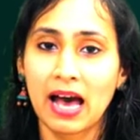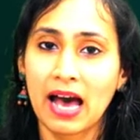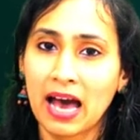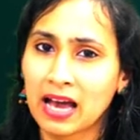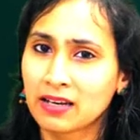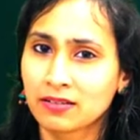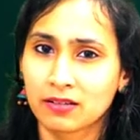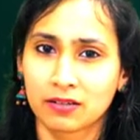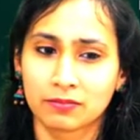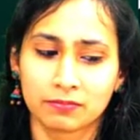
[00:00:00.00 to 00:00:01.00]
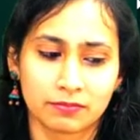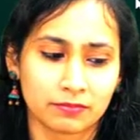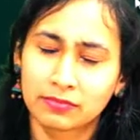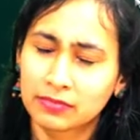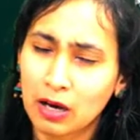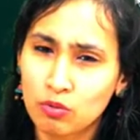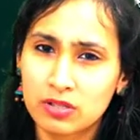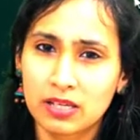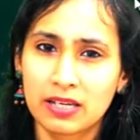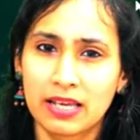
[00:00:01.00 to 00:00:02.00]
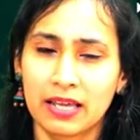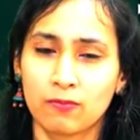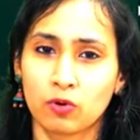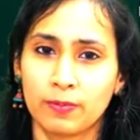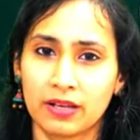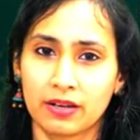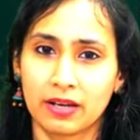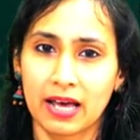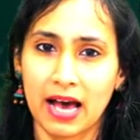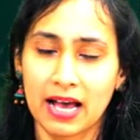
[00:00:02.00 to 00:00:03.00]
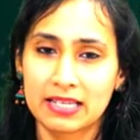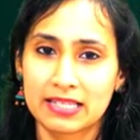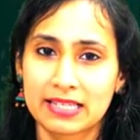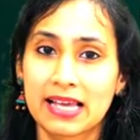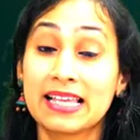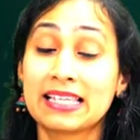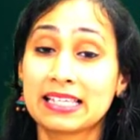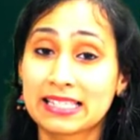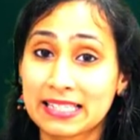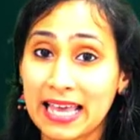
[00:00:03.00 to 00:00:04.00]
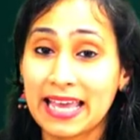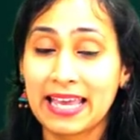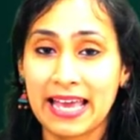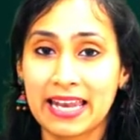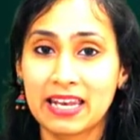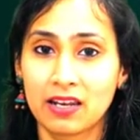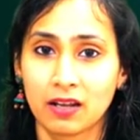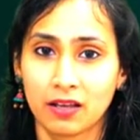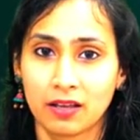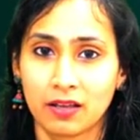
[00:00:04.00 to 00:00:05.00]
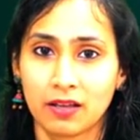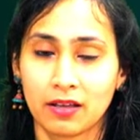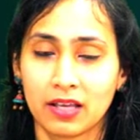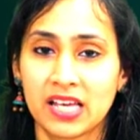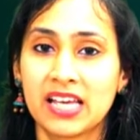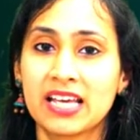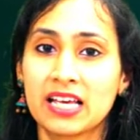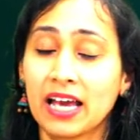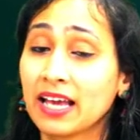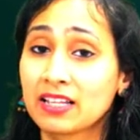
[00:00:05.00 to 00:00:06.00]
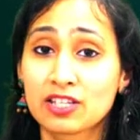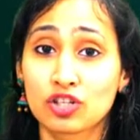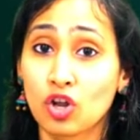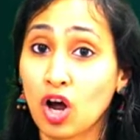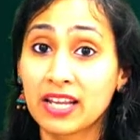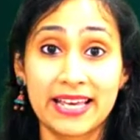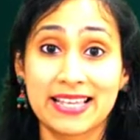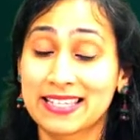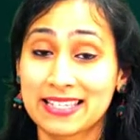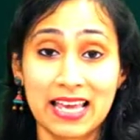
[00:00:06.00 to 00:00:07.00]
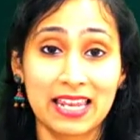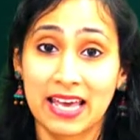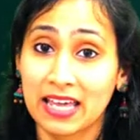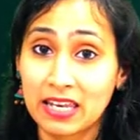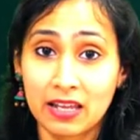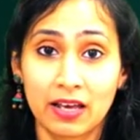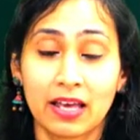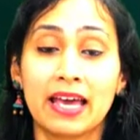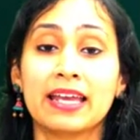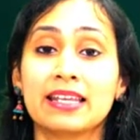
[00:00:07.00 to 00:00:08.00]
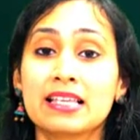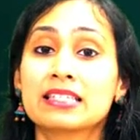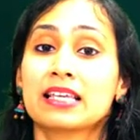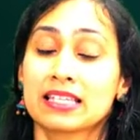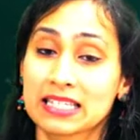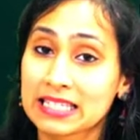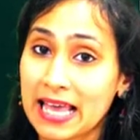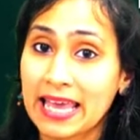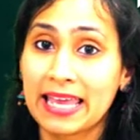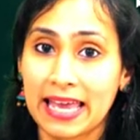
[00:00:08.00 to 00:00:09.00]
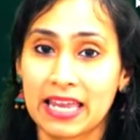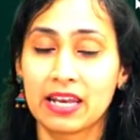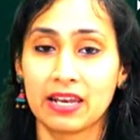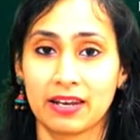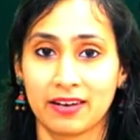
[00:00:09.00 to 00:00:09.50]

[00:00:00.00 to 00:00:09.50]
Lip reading: And 1000 yen would be read as 1000 yen. It's not 1000 yen, it is 1000 yen.